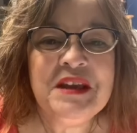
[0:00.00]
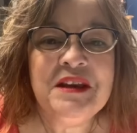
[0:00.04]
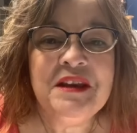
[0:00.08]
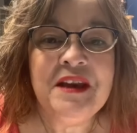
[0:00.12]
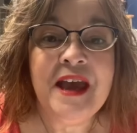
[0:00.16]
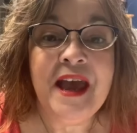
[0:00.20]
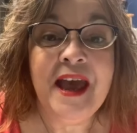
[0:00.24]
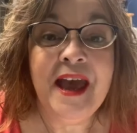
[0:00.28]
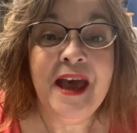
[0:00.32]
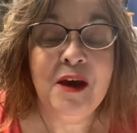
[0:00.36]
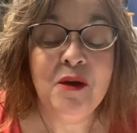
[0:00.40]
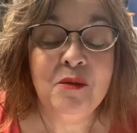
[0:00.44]

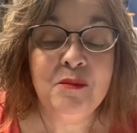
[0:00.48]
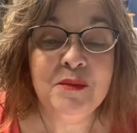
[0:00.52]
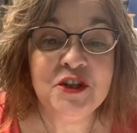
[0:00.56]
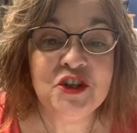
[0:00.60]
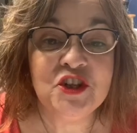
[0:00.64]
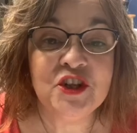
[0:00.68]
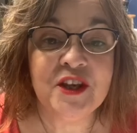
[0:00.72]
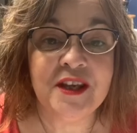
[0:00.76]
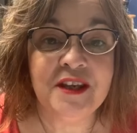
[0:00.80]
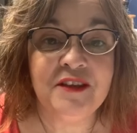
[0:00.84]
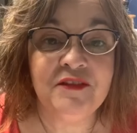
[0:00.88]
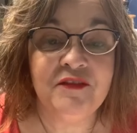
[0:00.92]
how much
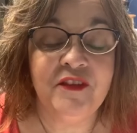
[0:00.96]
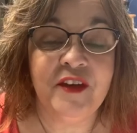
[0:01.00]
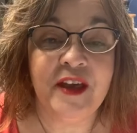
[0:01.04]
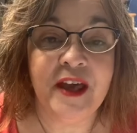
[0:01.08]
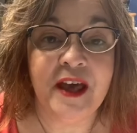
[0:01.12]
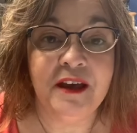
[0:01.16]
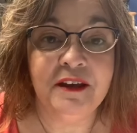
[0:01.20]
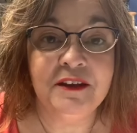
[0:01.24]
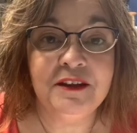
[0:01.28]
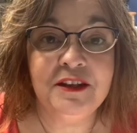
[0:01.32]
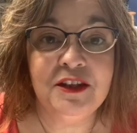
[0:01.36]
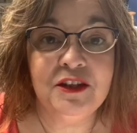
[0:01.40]
I
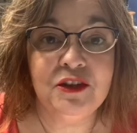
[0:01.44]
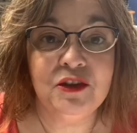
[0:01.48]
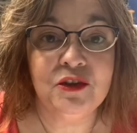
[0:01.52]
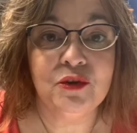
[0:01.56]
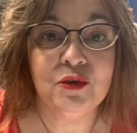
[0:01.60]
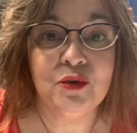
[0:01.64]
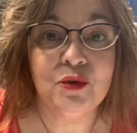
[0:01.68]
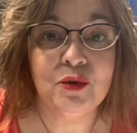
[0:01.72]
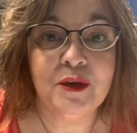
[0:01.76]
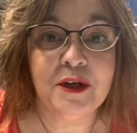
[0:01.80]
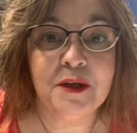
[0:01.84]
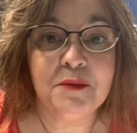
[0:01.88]

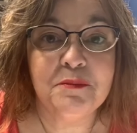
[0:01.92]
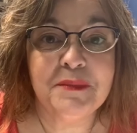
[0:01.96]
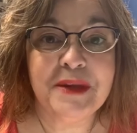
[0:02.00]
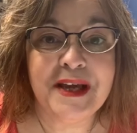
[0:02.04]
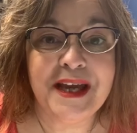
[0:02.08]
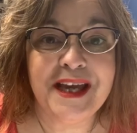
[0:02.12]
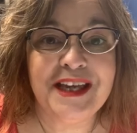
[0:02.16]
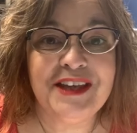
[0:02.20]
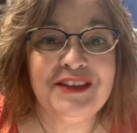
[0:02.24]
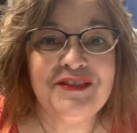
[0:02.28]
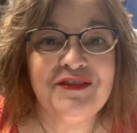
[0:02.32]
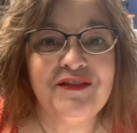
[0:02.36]
value
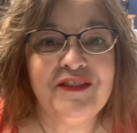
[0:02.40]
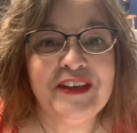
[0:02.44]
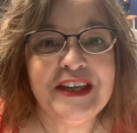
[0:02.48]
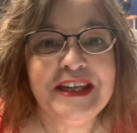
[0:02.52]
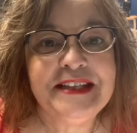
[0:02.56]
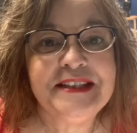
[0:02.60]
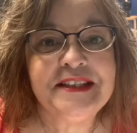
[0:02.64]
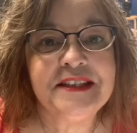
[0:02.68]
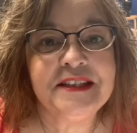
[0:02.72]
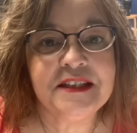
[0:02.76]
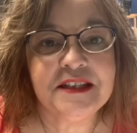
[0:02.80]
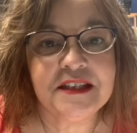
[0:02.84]
my
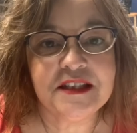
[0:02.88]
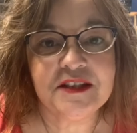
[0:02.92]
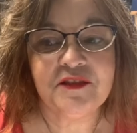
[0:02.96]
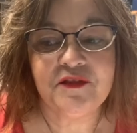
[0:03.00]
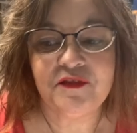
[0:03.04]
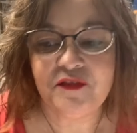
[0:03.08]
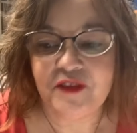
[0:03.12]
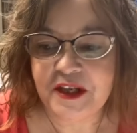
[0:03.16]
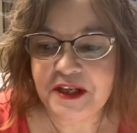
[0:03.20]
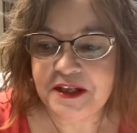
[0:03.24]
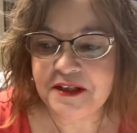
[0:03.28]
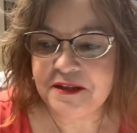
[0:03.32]

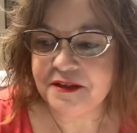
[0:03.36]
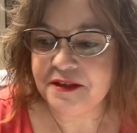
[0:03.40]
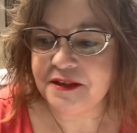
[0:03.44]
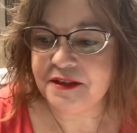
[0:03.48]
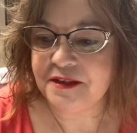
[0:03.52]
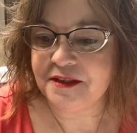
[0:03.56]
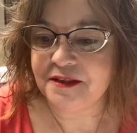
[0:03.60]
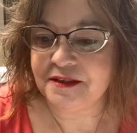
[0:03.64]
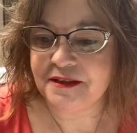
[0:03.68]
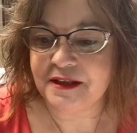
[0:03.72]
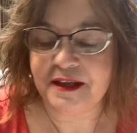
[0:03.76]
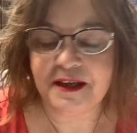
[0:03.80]

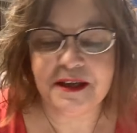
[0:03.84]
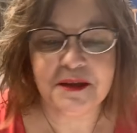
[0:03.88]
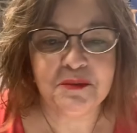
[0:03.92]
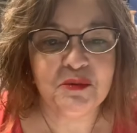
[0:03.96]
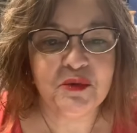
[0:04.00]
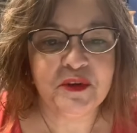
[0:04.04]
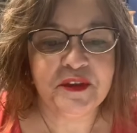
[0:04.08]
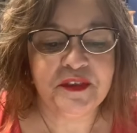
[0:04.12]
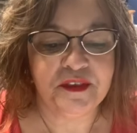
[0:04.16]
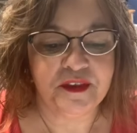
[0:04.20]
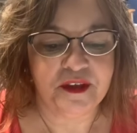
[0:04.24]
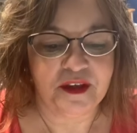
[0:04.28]
face-to-face time
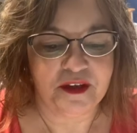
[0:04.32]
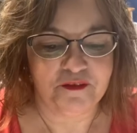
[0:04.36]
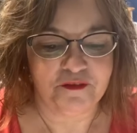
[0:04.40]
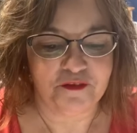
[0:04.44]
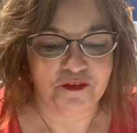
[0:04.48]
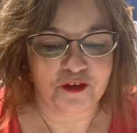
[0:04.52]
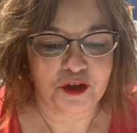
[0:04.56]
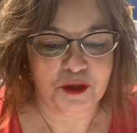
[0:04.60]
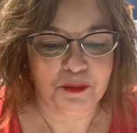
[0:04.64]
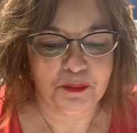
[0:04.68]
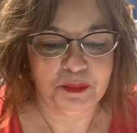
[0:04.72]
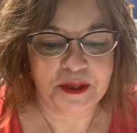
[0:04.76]
with
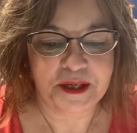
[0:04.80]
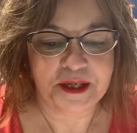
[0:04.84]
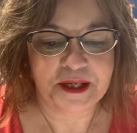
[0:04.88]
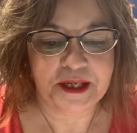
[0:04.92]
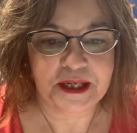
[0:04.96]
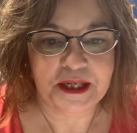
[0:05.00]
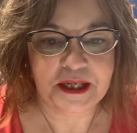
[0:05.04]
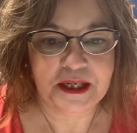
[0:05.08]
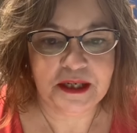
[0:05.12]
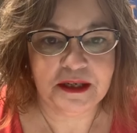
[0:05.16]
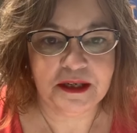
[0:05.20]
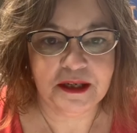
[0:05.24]

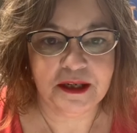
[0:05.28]
everybody.